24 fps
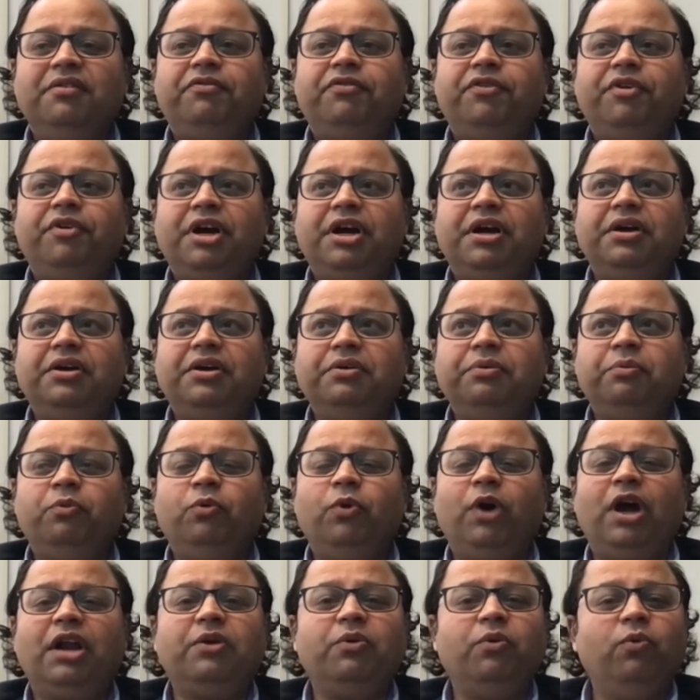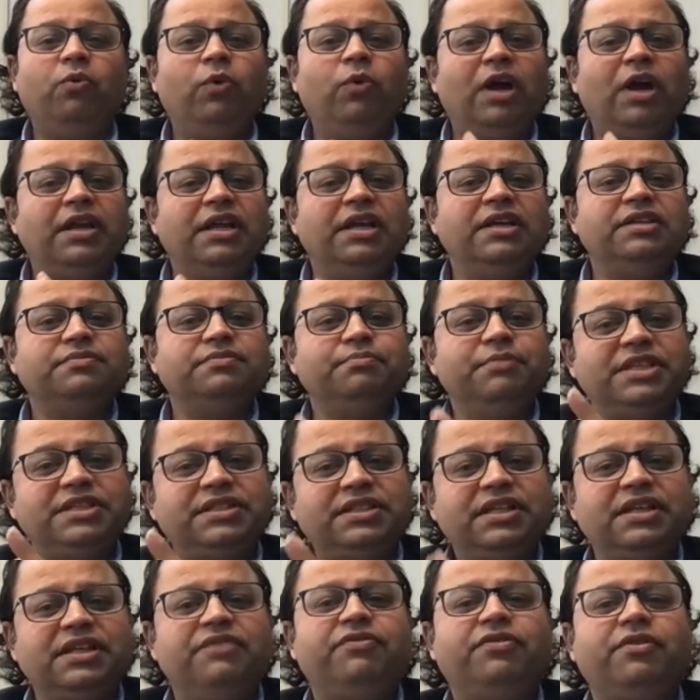uh, what what is
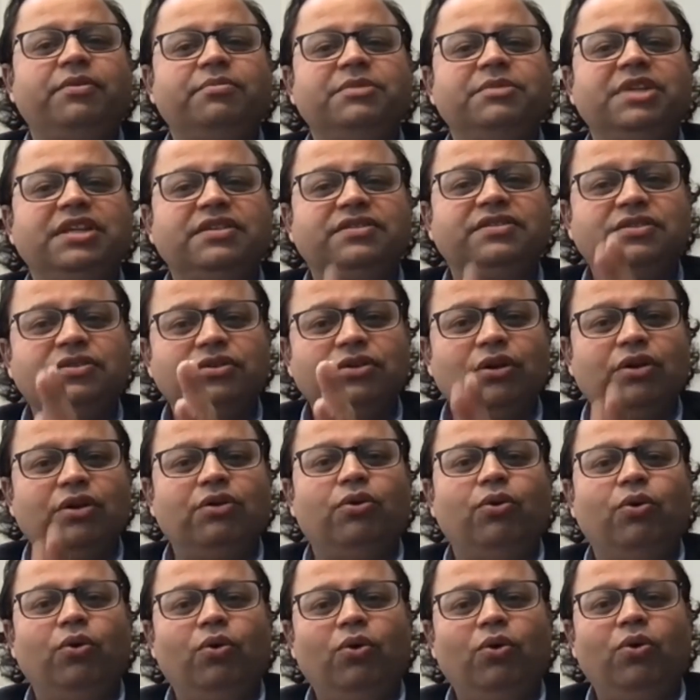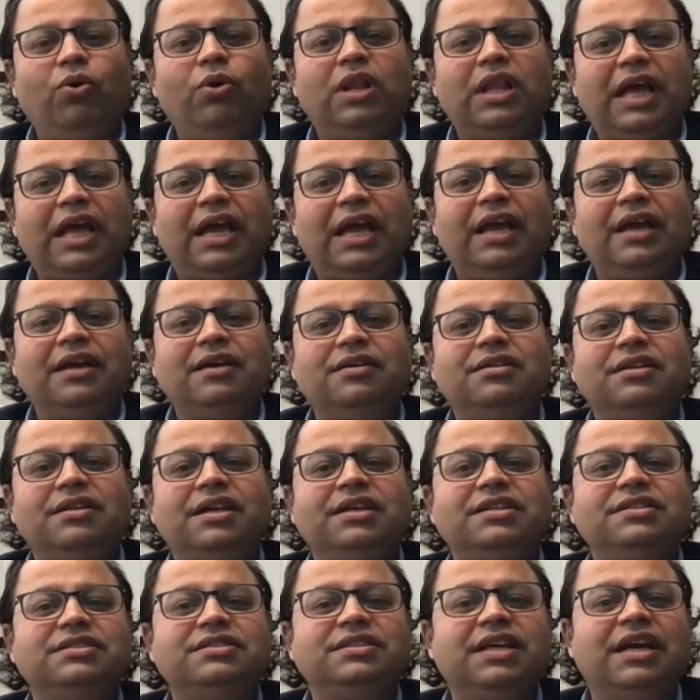missing from this whole angle
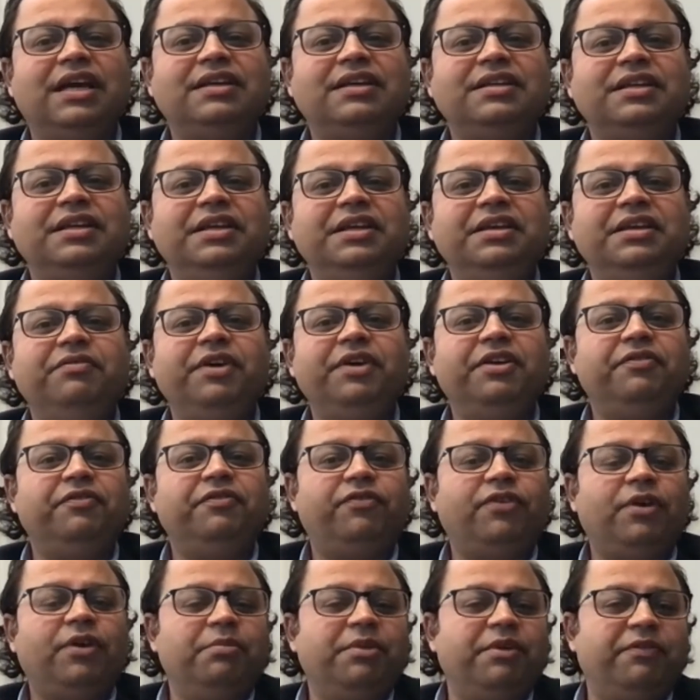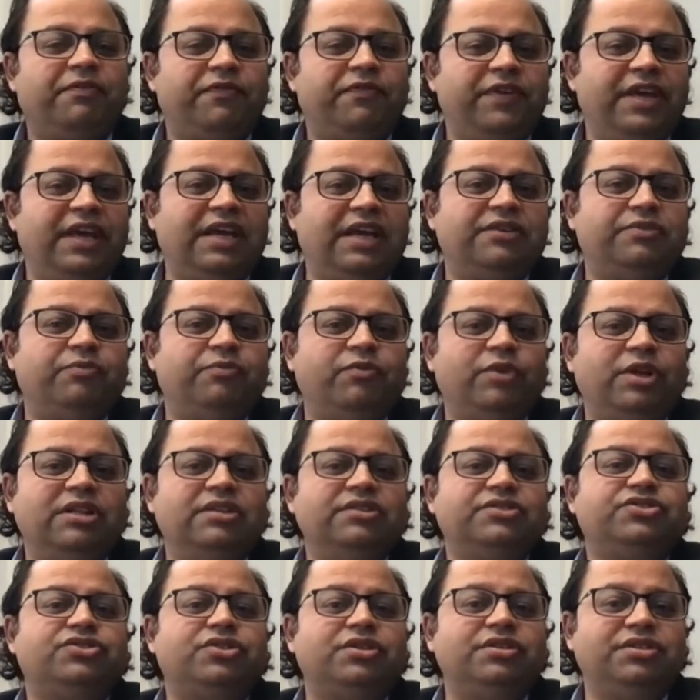is that even from a fiat where
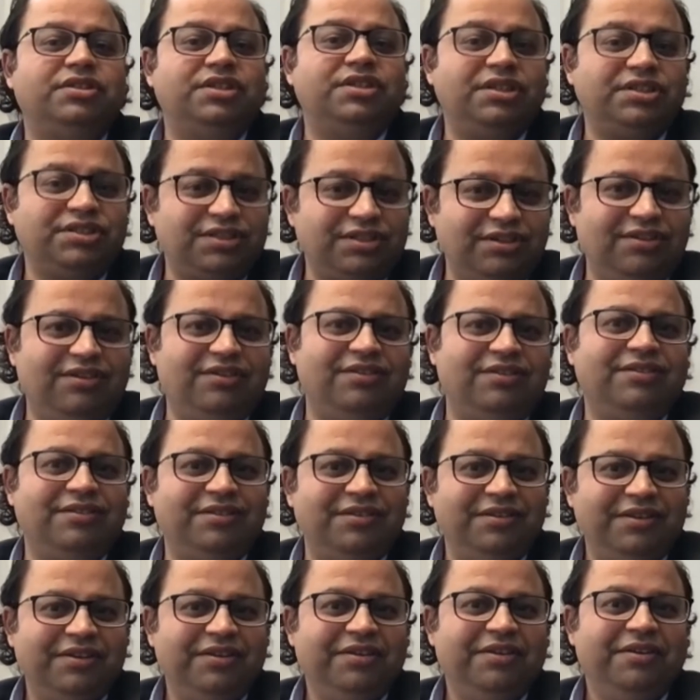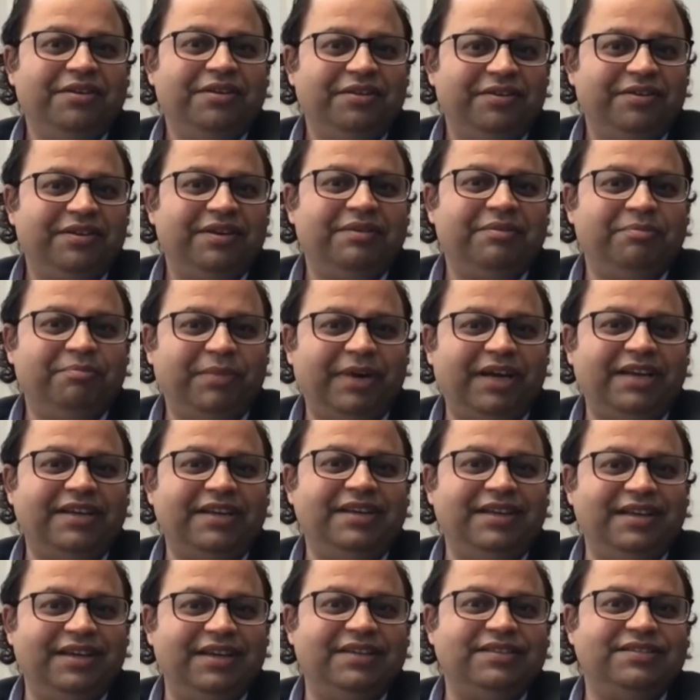the traditional
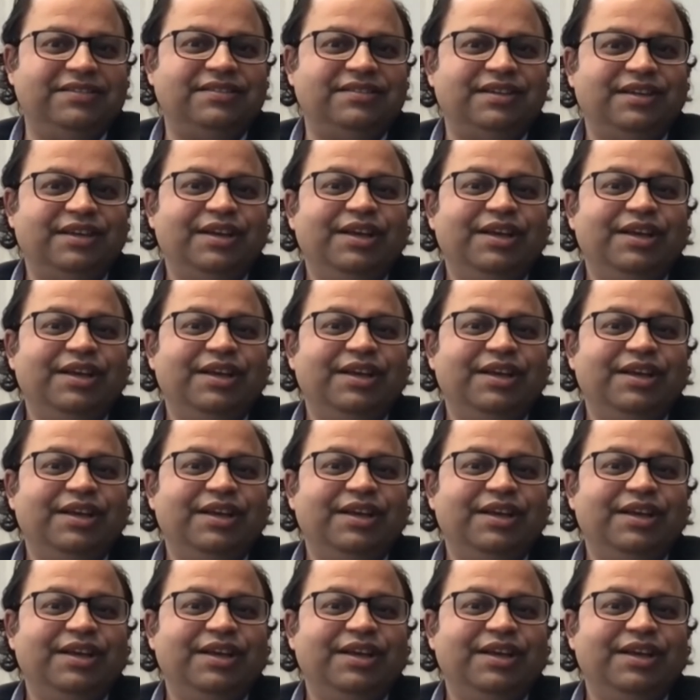money is